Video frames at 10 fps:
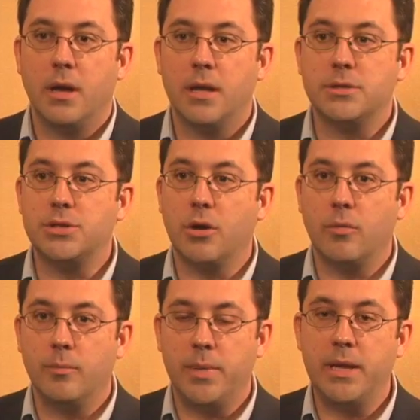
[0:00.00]
And so
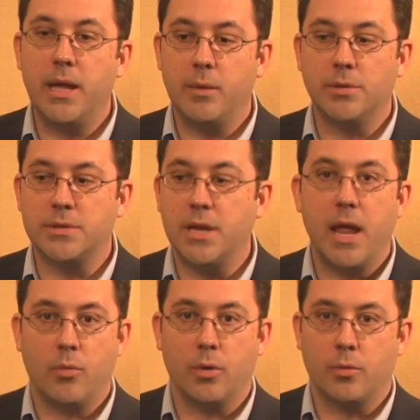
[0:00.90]
being able to
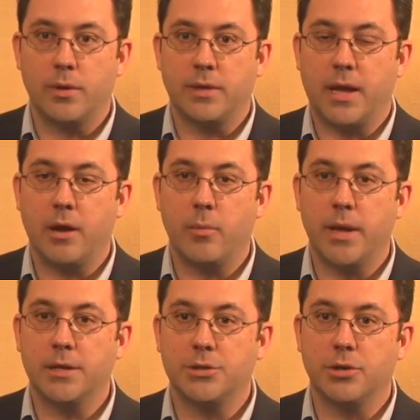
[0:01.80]
network with the care
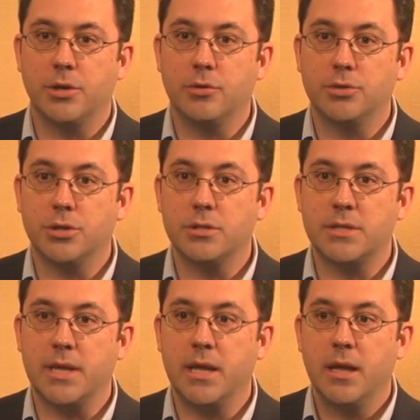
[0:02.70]
manager in New
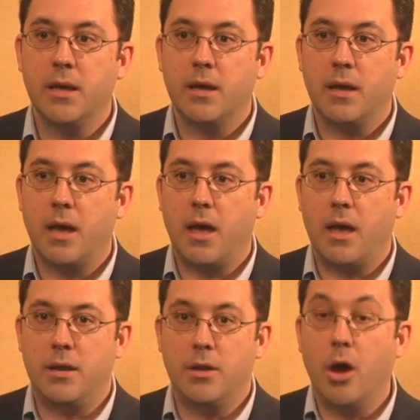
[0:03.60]
Jersey
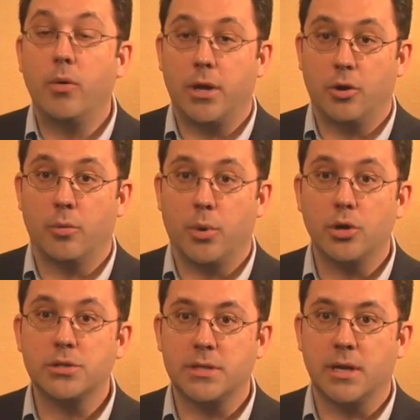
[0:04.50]
and knowing her
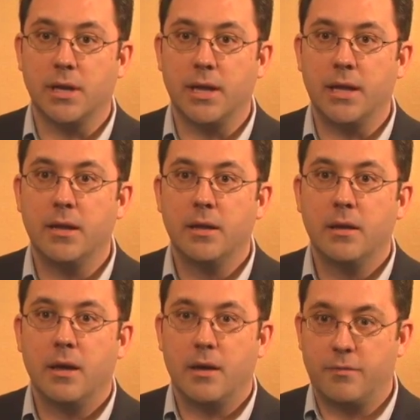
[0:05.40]
personally
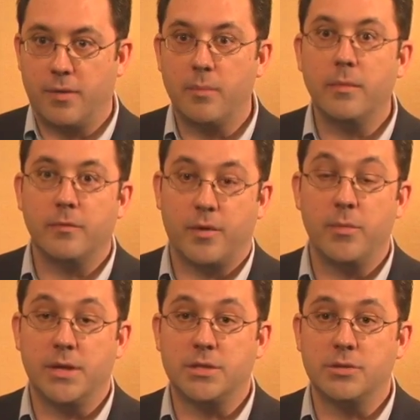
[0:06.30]
from
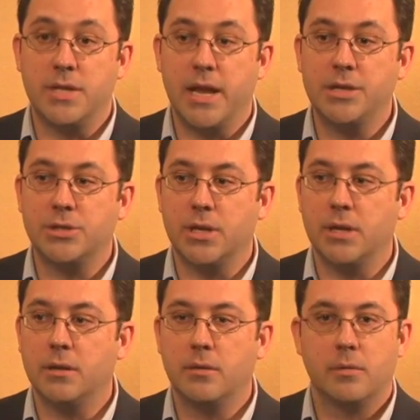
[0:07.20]
the
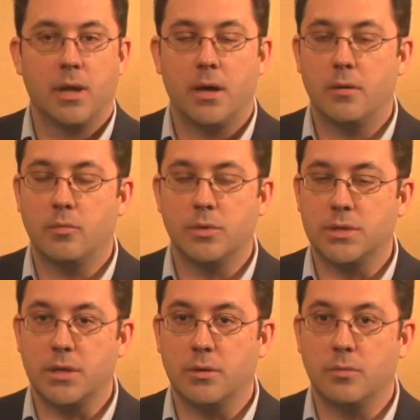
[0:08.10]
association
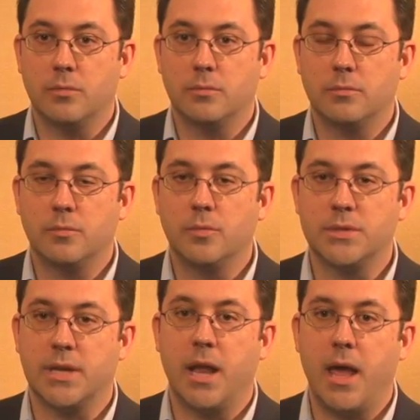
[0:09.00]
was
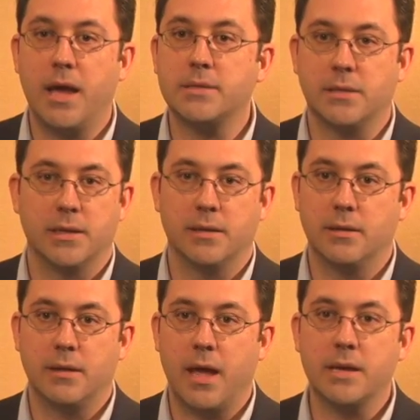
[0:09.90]
an excellent
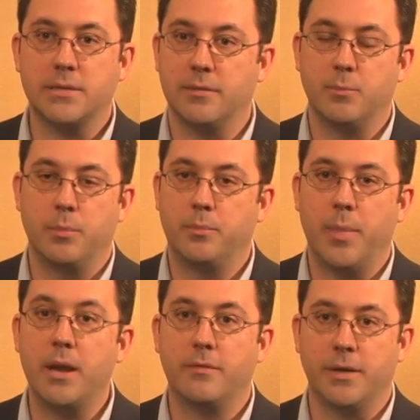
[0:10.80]

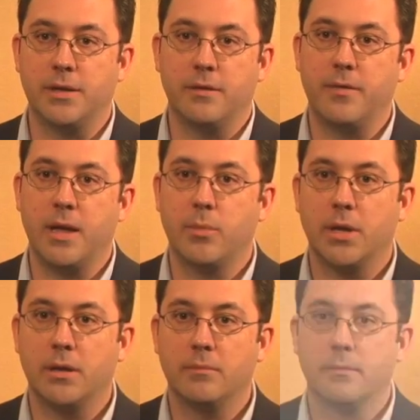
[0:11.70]
benefit to the
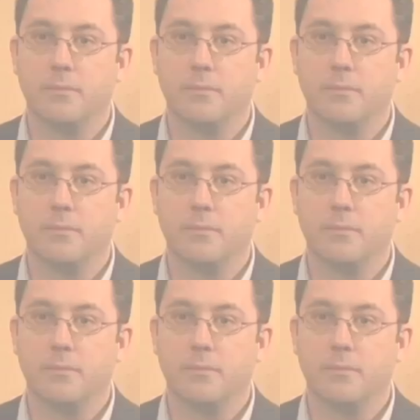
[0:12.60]
family.